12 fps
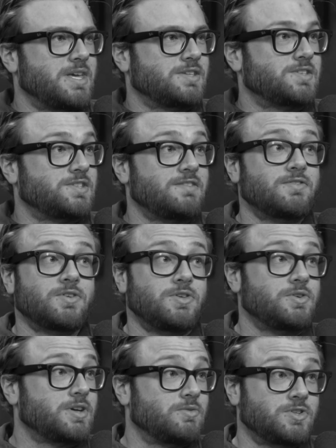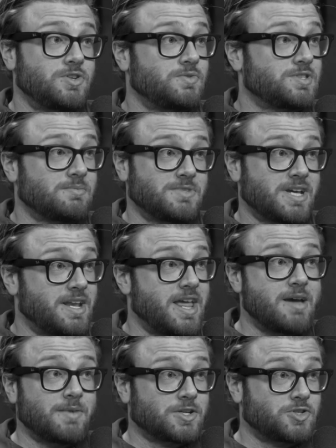pieces, even though you can do some
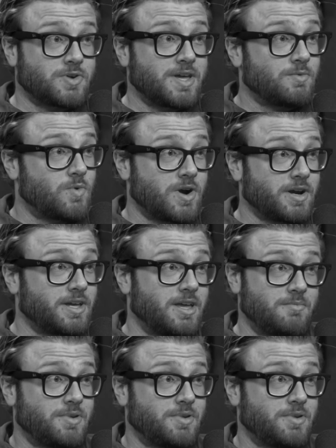dynamic strength work in